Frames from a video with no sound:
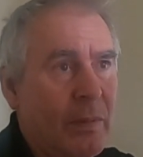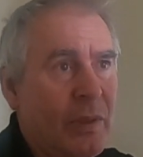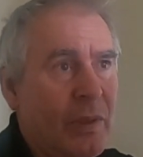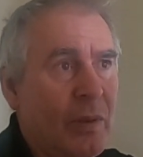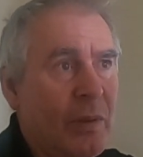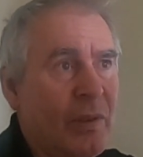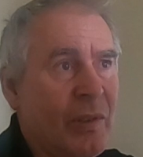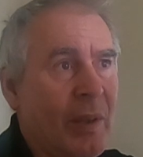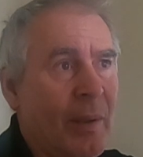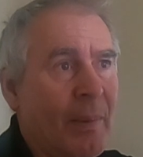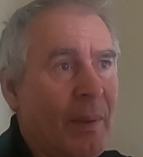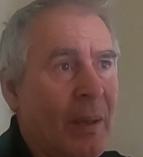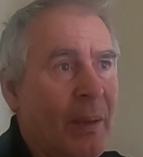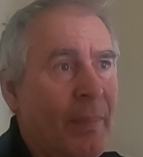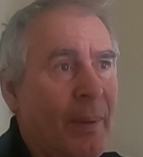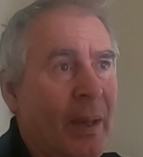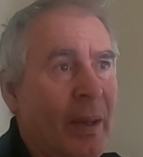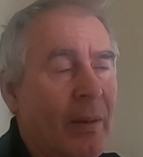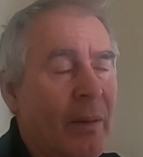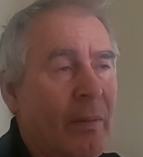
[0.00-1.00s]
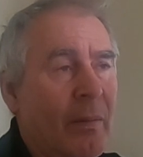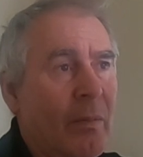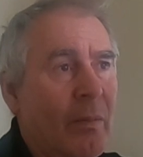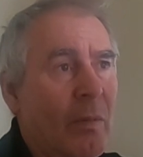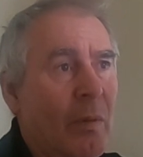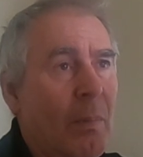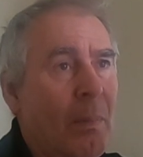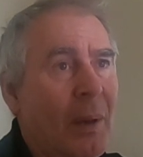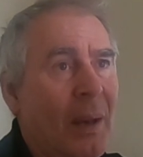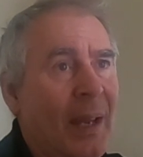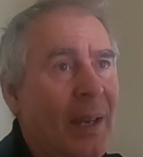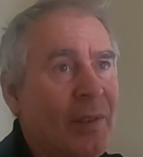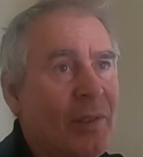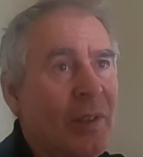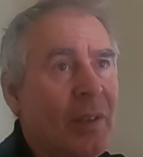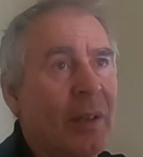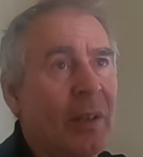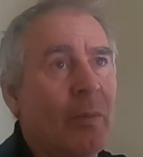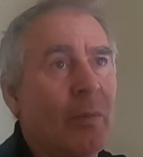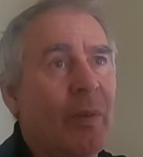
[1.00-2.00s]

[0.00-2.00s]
do something about replacing it